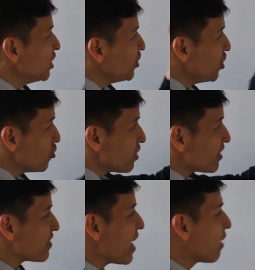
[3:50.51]
These are
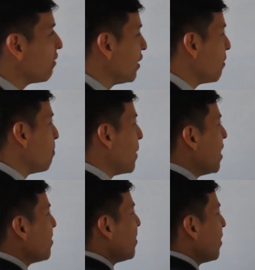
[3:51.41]
exactly the
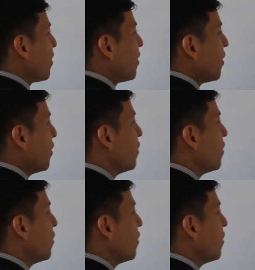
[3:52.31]
basic